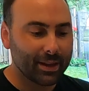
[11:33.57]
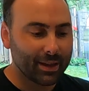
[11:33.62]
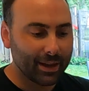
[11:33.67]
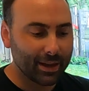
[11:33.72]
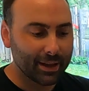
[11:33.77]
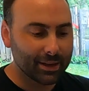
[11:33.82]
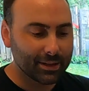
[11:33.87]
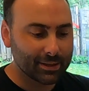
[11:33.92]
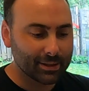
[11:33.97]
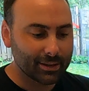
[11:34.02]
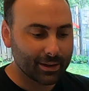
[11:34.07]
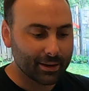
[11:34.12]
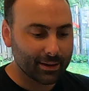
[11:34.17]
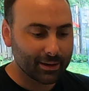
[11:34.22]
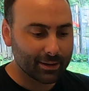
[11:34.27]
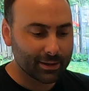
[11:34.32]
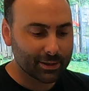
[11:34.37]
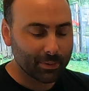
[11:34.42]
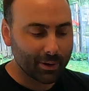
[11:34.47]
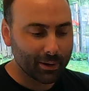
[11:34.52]
it's
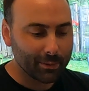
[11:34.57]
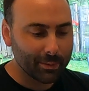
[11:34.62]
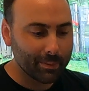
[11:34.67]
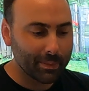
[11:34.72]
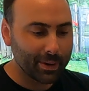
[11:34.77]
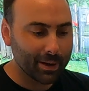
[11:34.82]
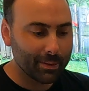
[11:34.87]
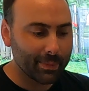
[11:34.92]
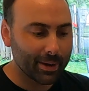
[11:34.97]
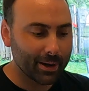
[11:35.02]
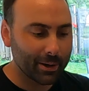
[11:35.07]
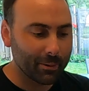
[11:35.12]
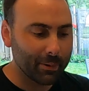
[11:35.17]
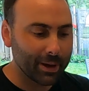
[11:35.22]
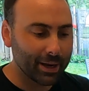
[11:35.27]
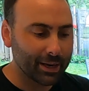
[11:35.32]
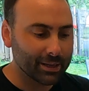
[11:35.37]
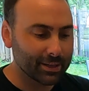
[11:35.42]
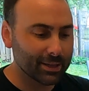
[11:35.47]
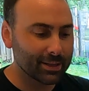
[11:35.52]
probably been about a
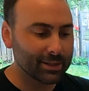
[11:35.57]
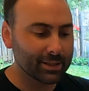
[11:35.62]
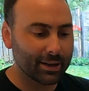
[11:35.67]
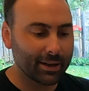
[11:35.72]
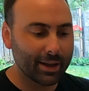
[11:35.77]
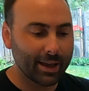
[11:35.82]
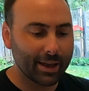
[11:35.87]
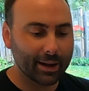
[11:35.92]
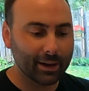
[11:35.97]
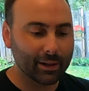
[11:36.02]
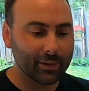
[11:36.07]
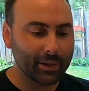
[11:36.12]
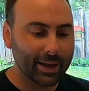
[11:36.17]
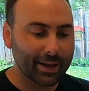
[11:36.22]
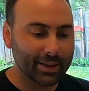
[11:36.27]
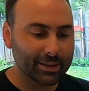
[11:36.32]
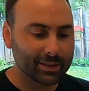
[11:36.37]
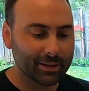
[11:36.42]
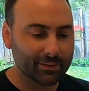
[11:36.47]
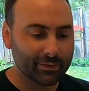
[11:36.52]
week since I had a
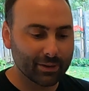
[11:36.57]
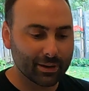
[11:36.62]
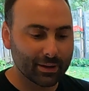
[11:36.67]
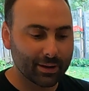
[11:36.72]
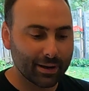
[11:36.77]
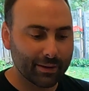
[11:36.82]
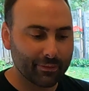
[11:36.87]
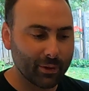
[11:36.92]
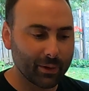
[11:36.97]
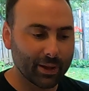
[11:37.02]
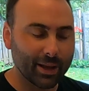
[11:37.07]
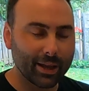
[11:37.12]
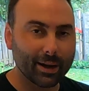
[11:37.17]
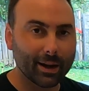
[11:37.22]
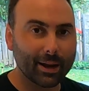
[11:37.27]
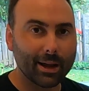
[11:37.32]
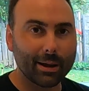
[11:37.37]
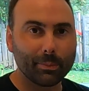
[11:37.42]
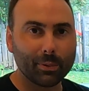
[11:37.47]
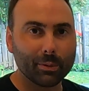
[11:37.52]
glass of it, and I've only had
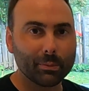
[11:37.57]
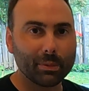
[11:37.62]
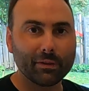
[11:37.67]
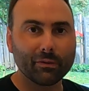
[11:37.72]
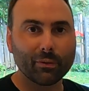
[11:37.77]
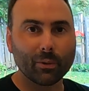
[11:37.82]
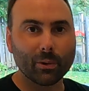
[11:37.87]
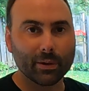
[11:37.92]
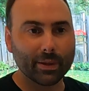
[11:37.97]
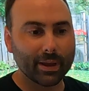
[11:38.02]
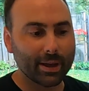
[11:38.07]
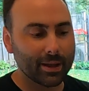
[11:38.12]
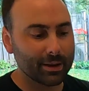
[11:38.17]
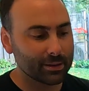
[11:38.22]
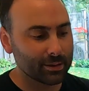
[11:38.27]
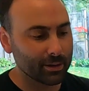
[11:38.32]
a couple before that.